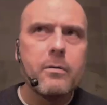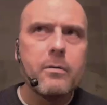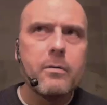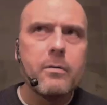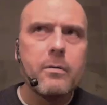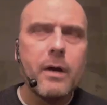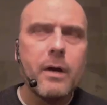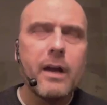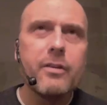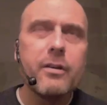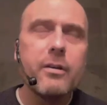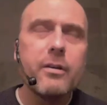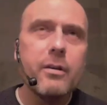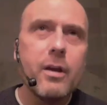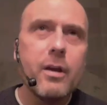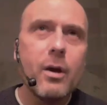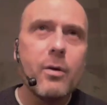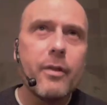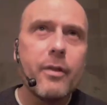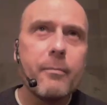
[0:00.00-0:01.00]
I didn't know
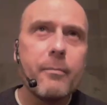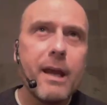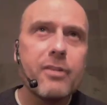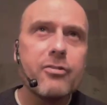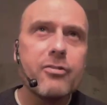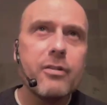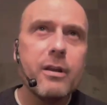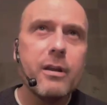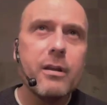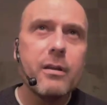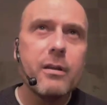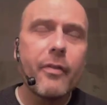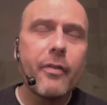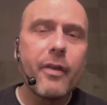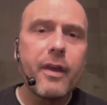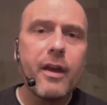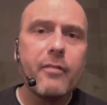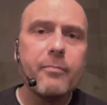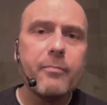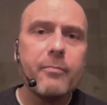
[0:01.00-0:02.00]
that imagining that the
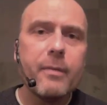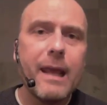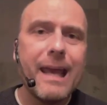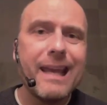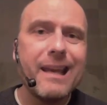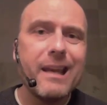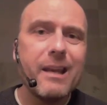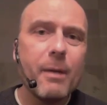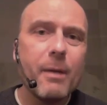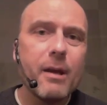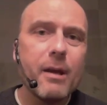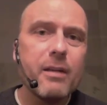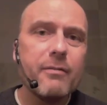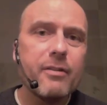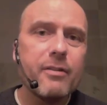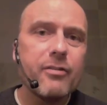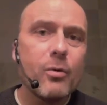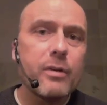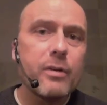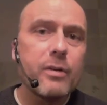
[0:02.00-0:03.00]
government had any money of its
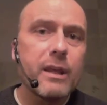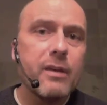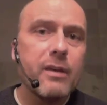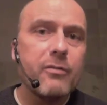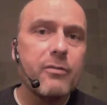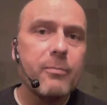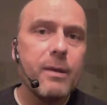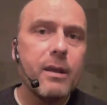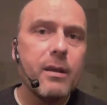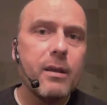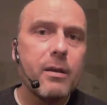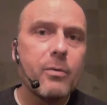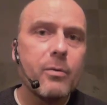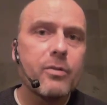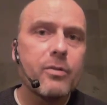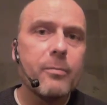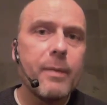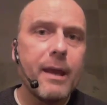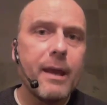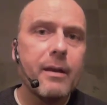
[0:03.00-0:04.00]
own to give me was a
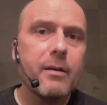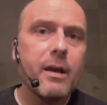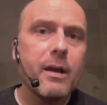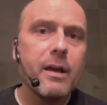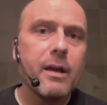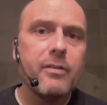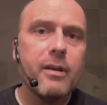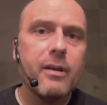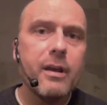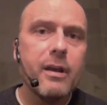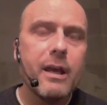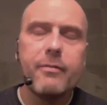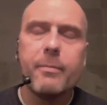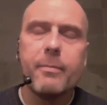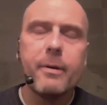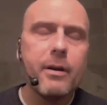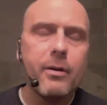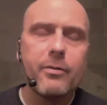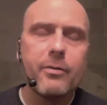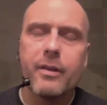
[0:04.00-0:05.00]
bad idea. Everybody
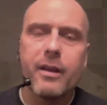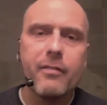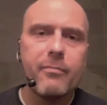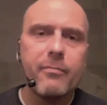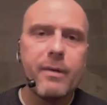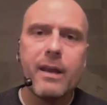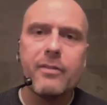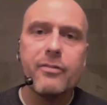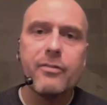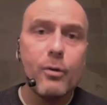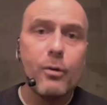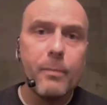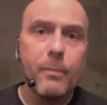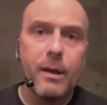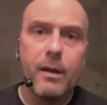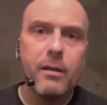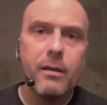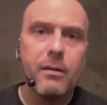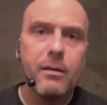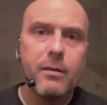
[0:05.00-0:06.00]
knows the government has no money.
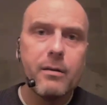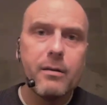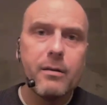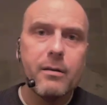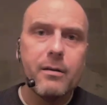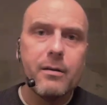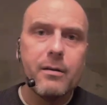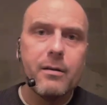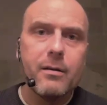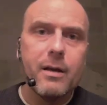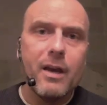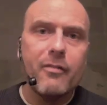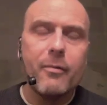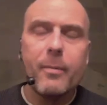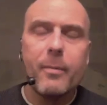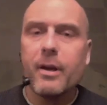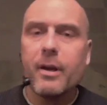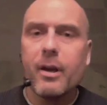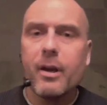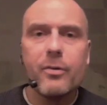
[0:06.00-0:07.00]
Everybody
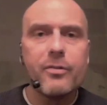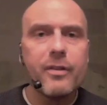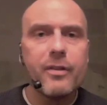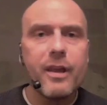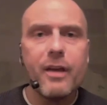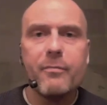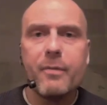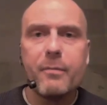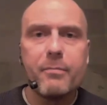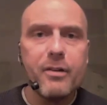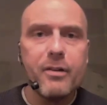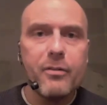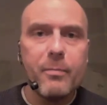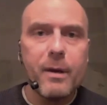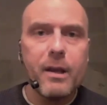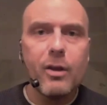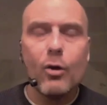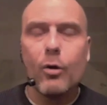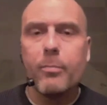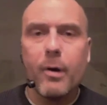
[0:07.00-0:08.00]
knows the government prints money
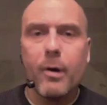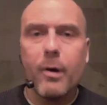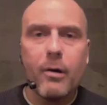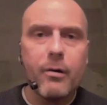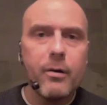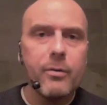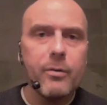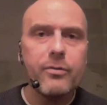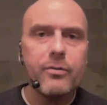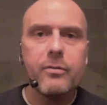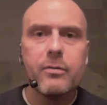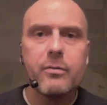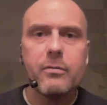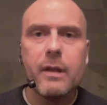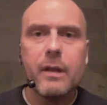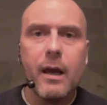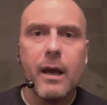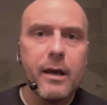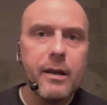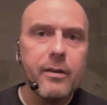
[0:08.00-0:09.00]
or borrows,
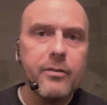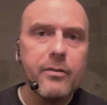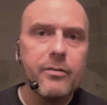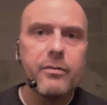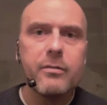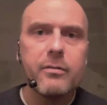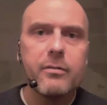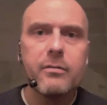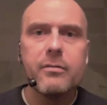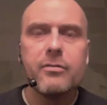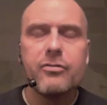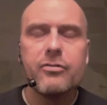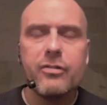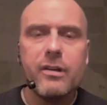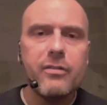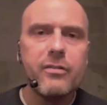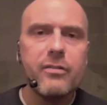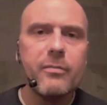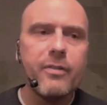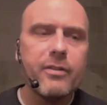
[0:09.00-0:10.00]
lies, cheats,
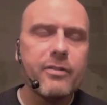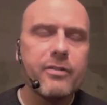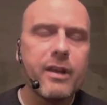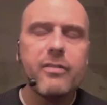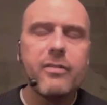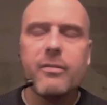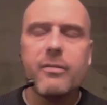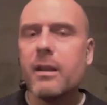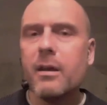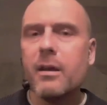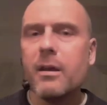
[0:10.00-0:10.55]
and investigates. I mean,